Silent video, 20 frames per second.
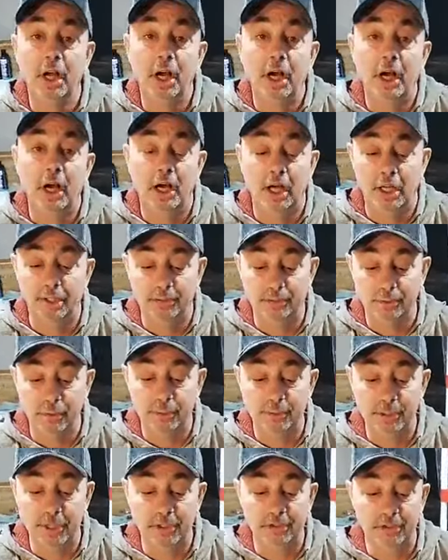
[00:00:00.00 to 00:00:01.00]
uh, swim
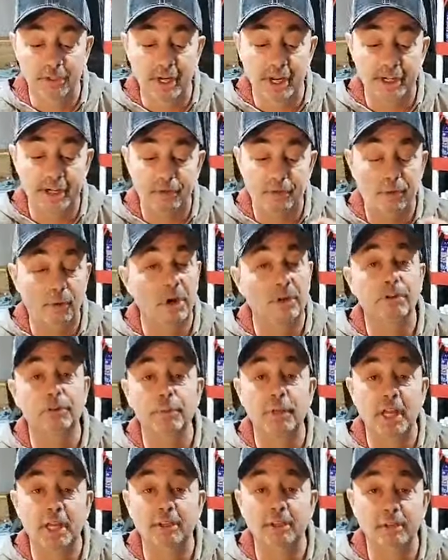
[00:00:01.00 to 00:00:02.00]
jigs tonight, trust me
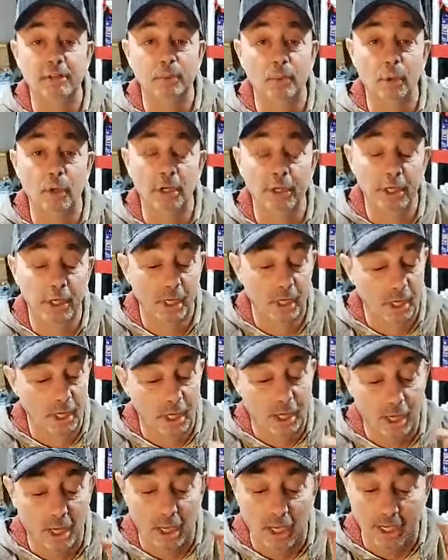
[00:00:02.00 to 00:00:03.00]
on this one.
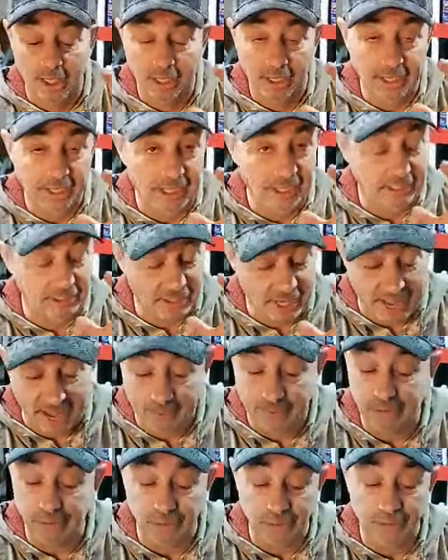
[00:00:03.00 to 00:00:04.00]
It's
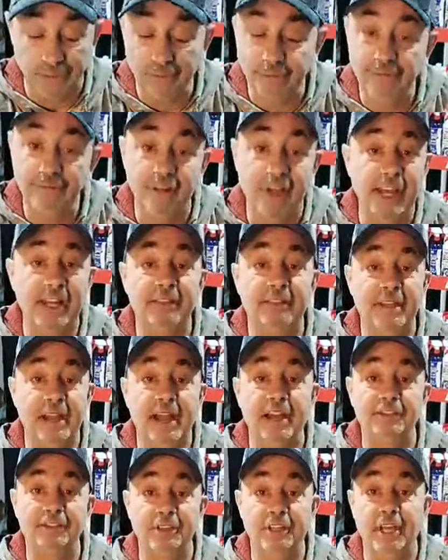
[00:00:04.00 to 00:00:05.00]
absolutely
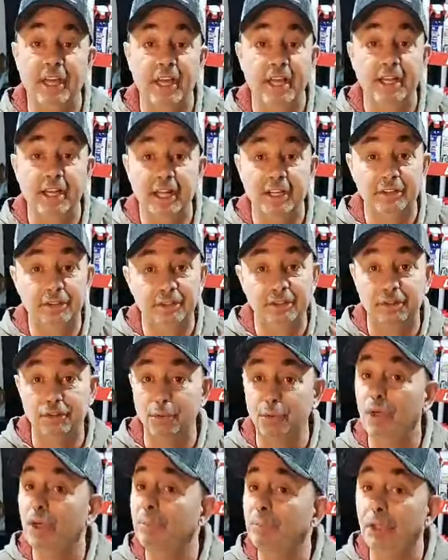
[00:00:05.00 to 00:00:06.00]
fantastic head,
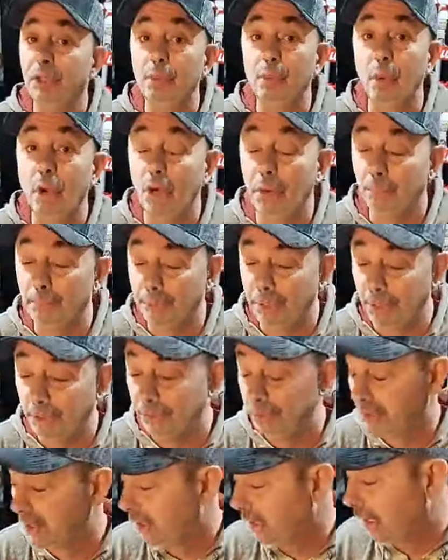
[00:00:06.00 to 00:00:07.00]
extremely well
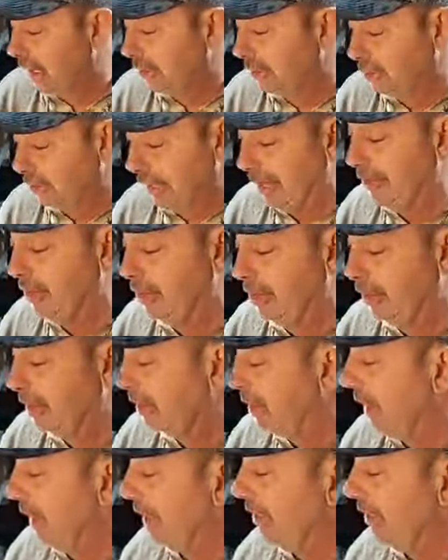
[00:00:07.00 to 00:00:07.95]
built, great hook. And like I